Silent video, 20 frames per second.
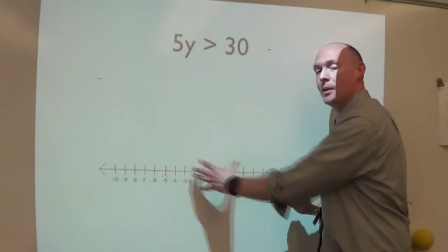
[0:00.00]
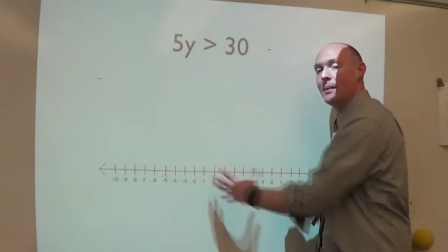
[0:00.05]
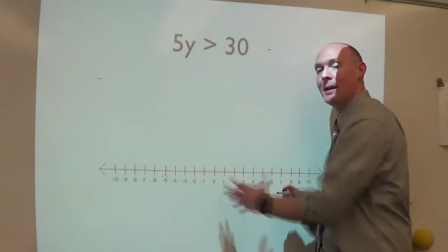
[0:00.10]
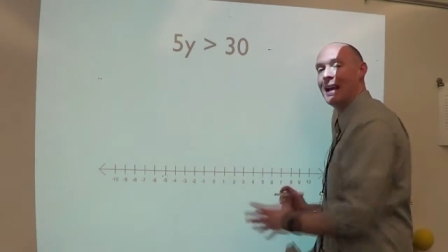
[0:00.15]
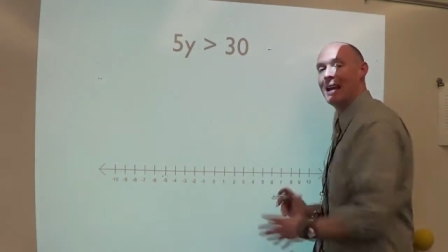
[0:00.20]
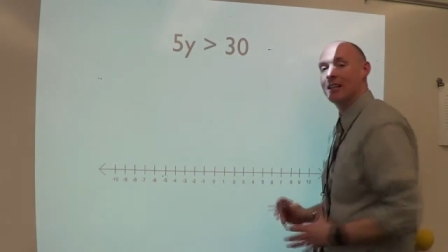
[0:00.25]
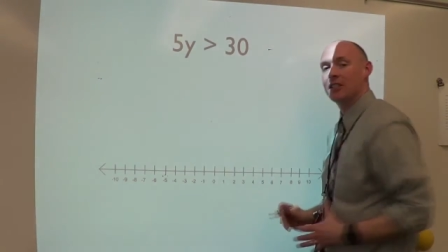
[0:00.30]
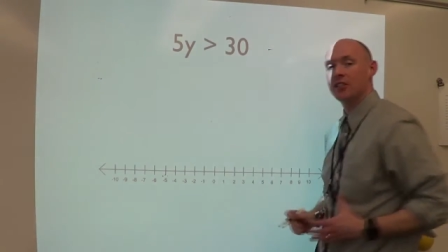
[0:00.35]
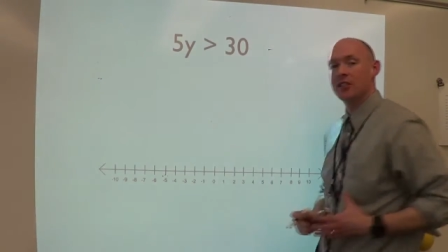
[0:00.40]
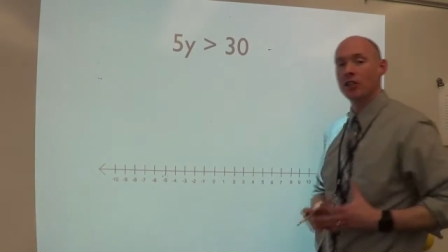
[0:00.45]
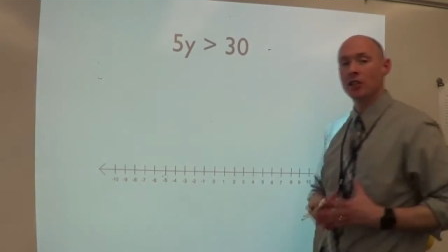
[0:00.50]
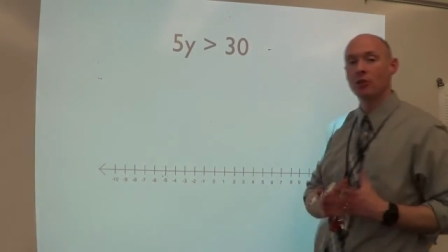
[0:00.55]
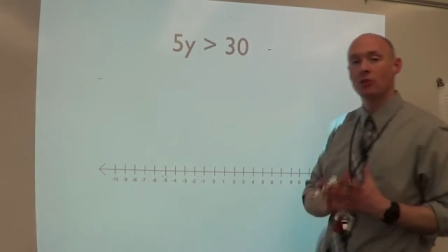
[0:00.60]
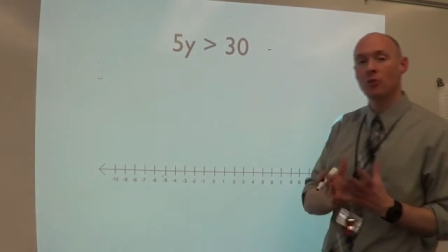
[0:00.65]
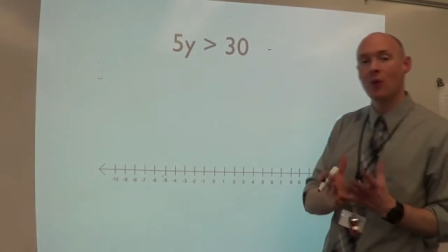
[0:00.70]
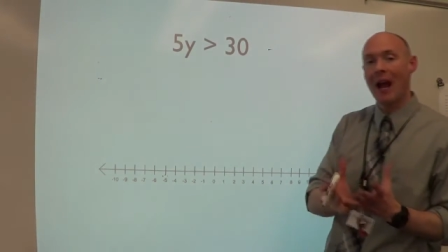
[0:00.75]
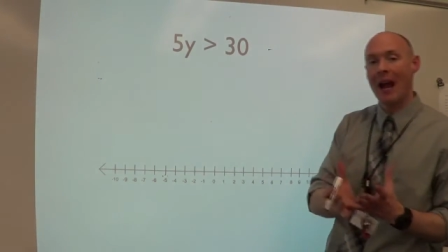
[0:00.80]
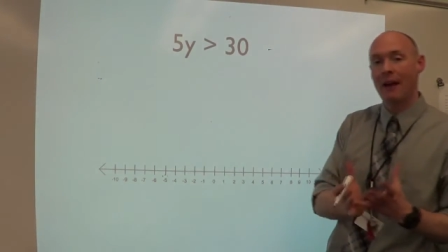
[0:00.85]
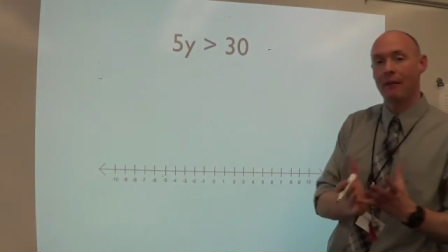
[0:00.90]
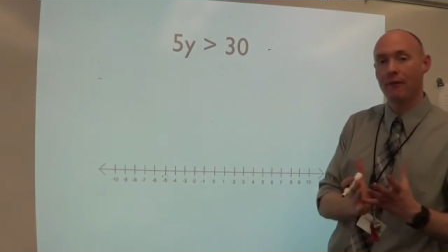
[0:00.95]
going to be asked to
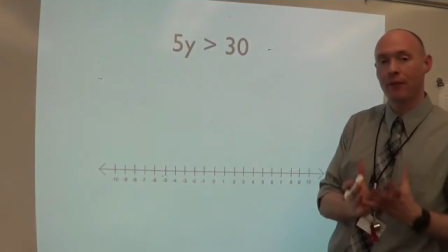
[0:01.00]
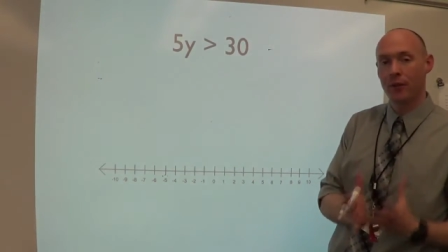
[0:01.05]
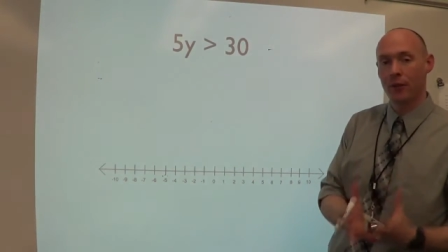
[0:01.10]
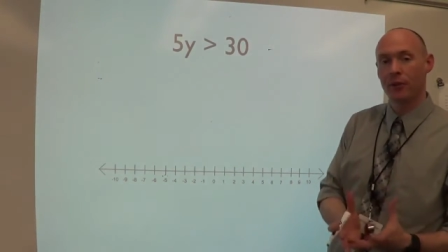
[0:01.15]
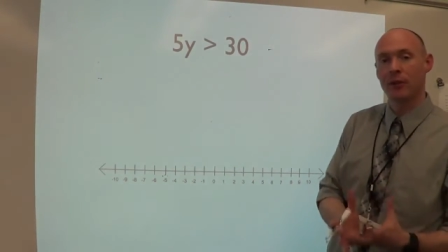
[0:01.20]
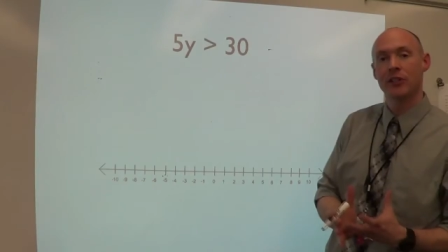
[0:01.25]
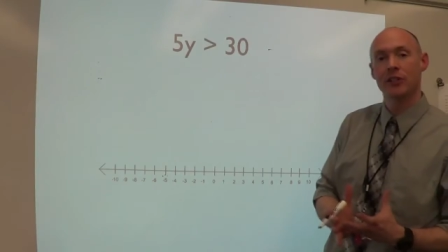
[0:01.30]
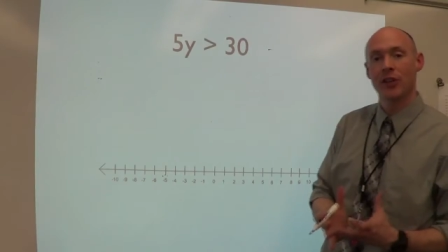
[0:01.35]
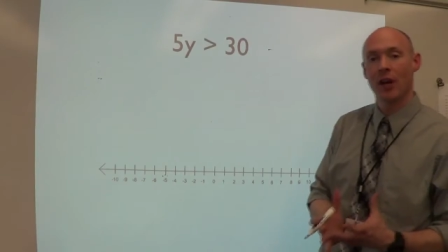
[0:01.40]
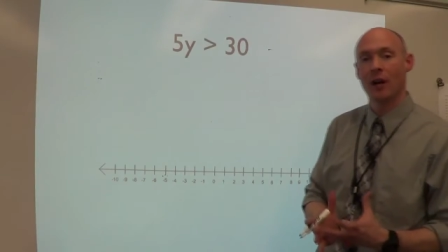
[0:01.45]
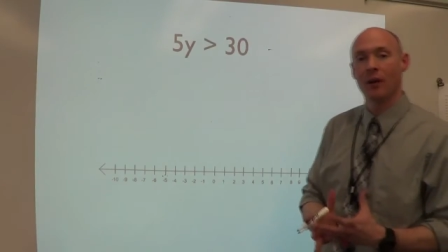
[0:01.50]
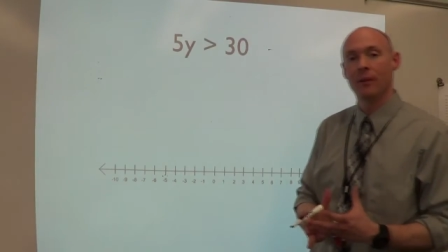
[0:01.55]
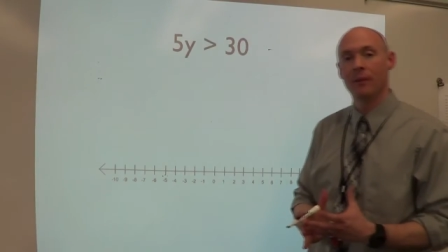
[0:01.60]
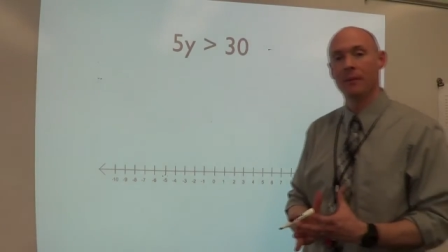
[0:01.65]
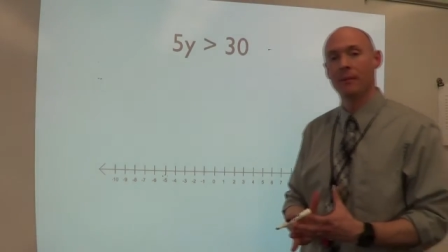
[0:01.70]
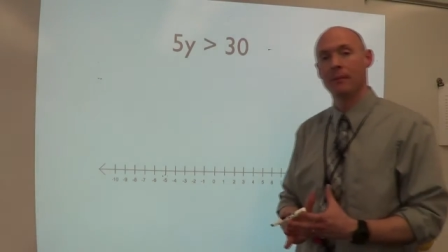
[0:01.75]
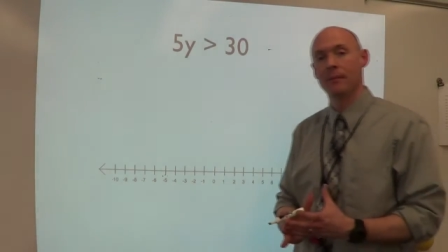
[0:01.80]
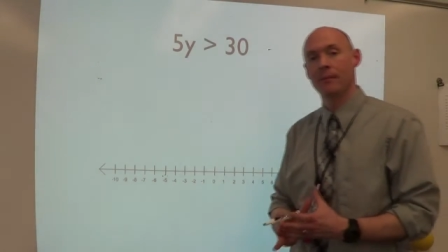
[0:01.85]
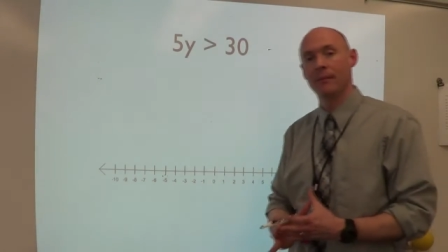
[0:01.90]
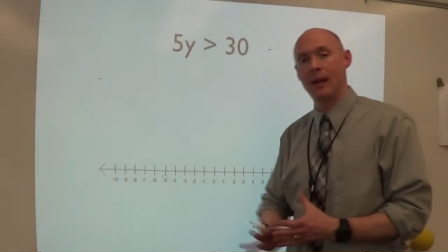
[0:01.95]
graph the result.
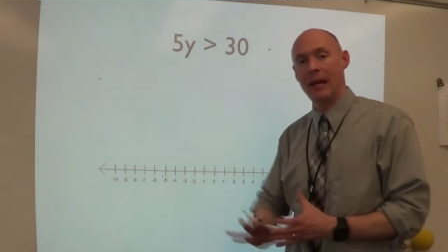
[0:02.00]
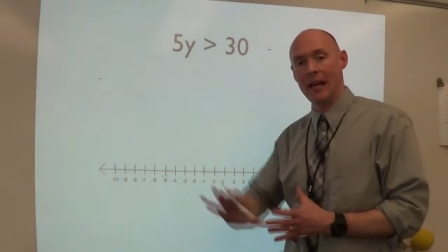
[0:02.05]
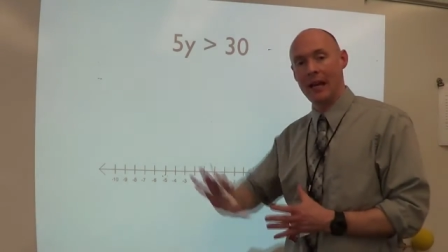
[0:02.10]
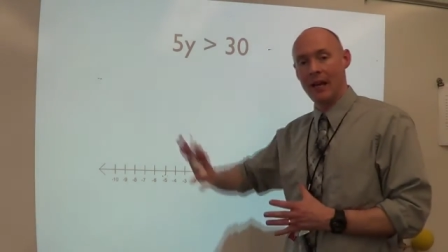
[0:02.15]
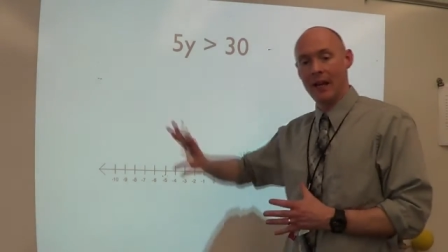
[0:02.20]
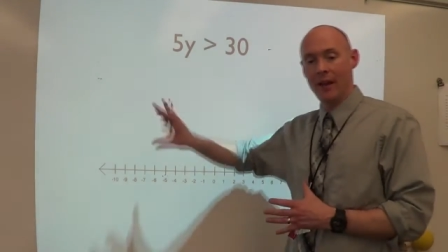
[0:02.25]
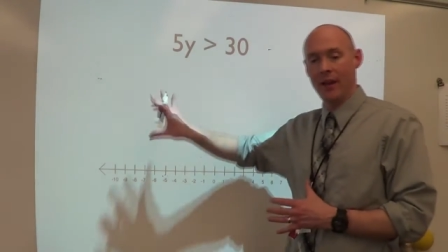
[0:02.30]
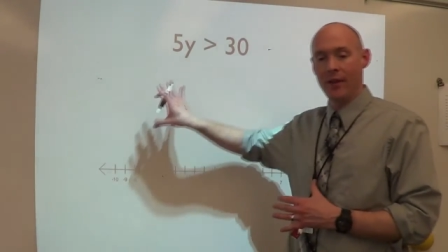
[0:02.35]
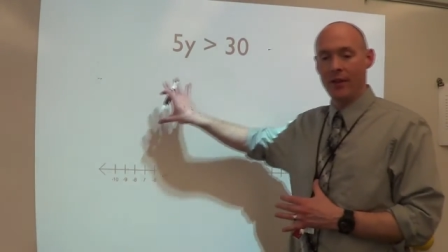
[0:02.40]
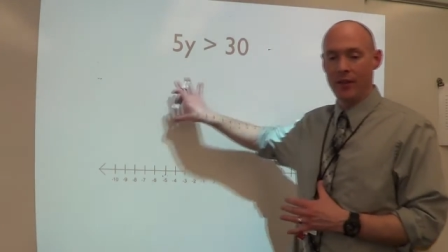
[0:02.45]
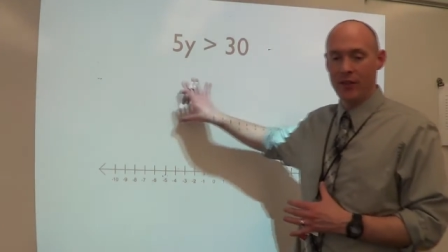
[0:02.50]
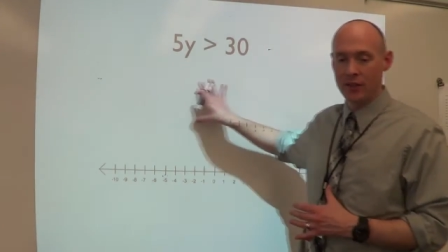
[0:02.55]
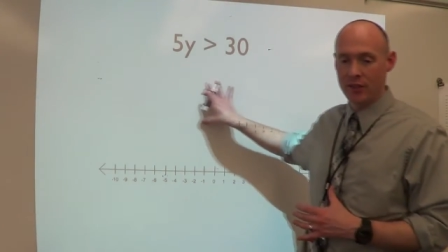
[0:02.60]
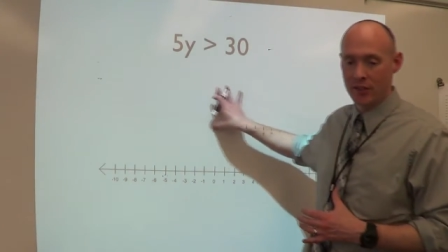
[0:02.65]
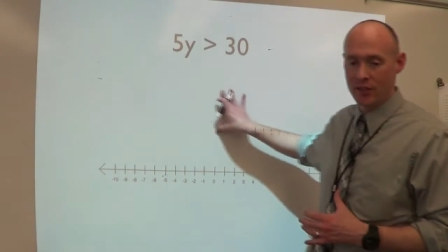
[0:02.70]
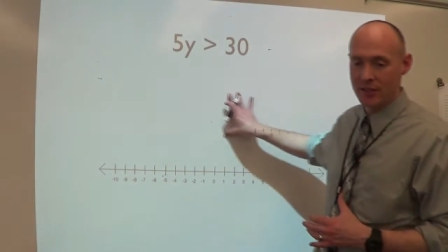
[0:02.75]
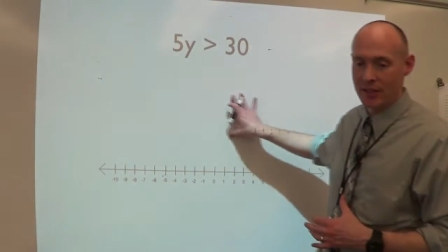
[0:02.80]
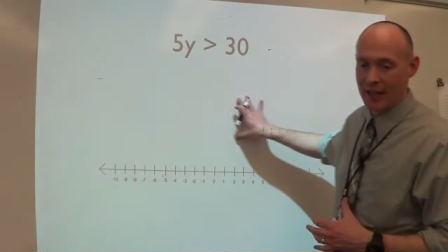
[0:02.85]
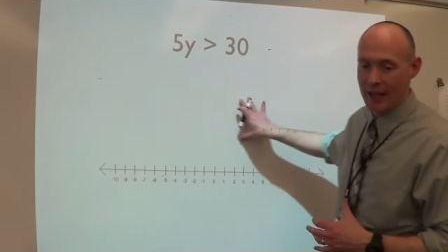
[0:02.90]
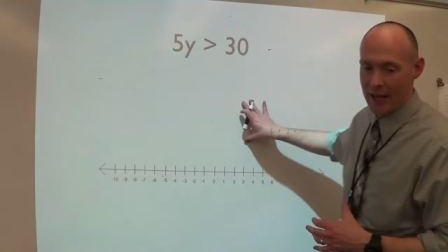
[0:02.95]
And
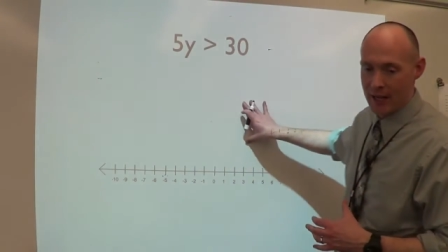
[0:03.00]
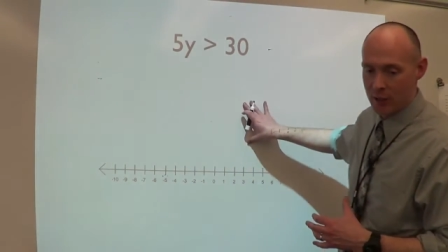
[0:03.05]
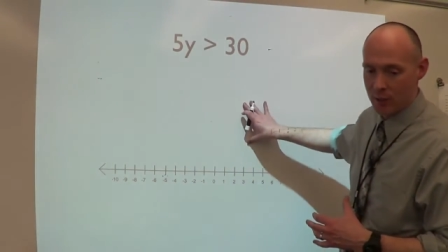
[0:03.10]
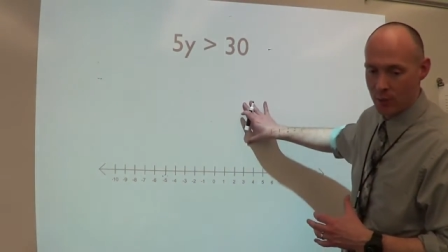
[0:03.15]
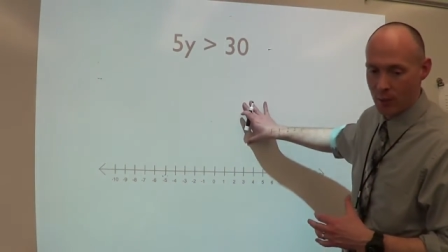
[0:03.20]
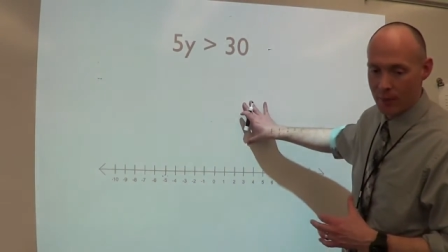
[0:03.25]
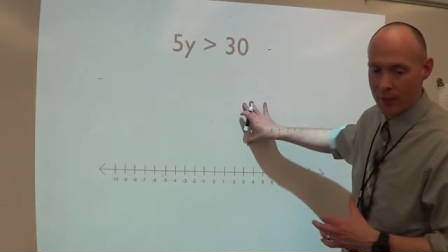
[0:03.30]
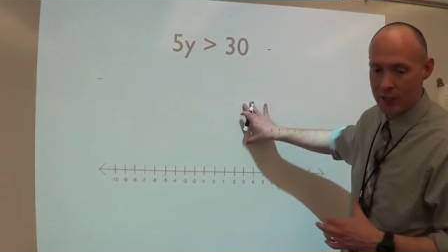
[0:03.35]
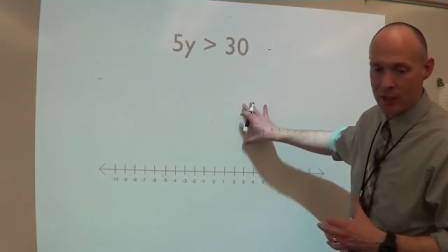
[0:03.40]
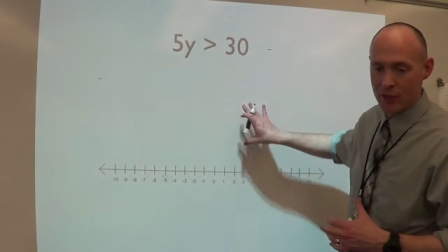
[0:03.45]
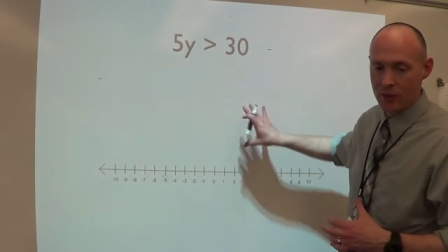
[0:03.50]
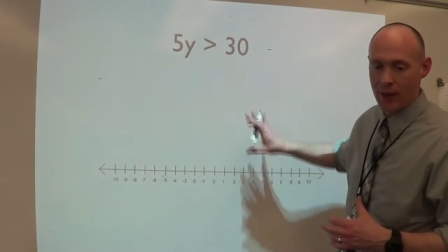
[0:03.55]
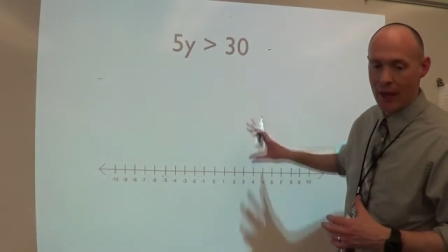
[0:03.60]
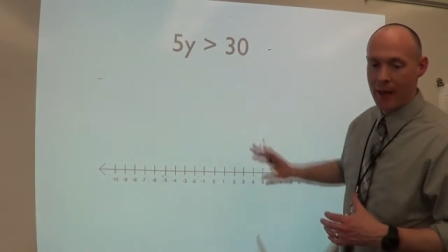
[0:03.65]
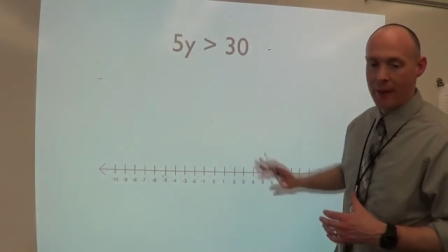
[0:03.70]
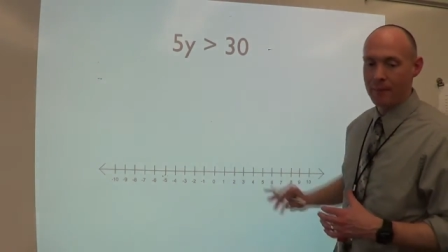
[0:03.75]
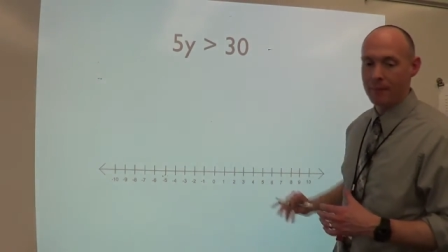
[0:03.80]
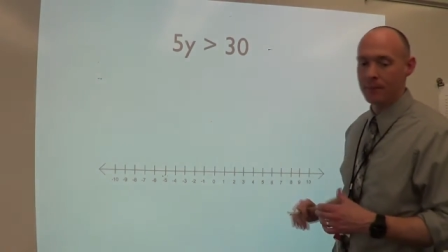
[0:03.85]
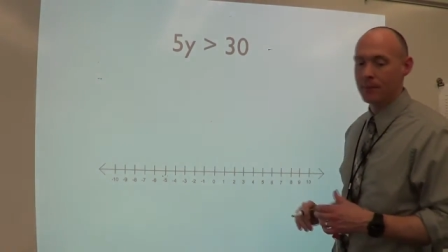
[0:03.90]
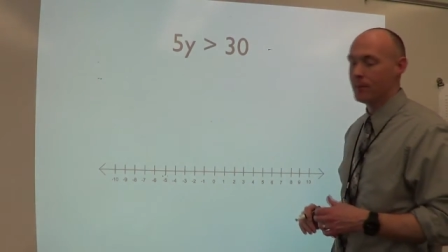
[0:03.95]
this is the case where we do
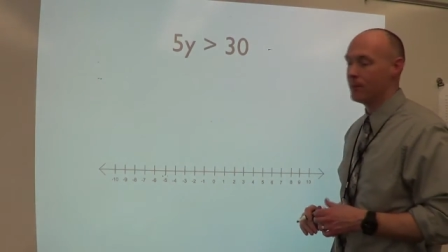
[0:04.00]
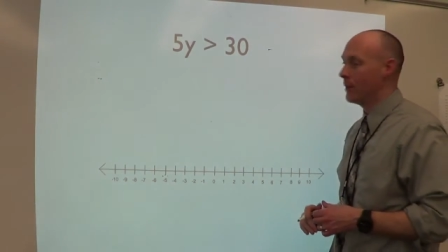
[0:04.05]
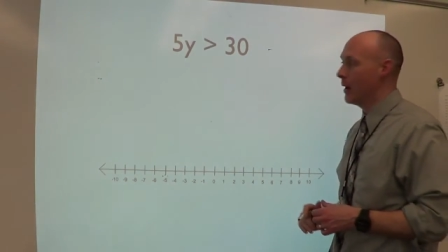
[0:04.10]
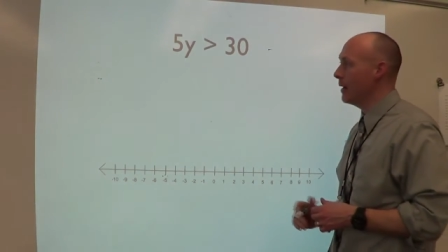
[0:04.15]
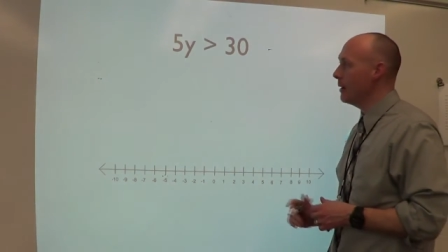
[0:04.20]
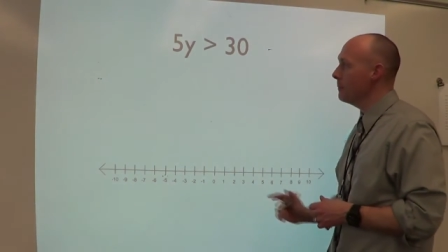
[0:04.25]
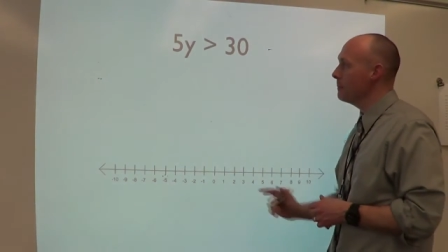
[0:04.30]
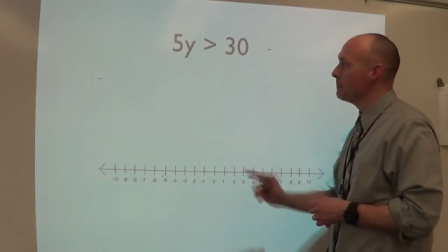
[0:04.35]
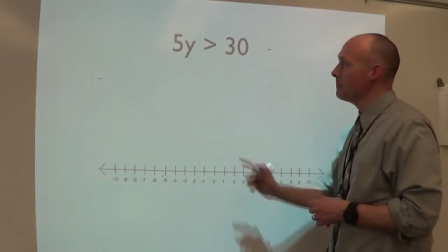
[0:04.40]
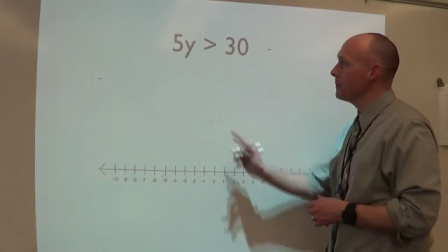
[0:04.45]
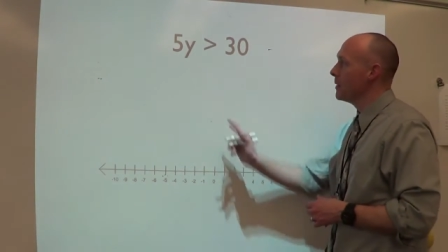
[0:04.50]
that. Ready?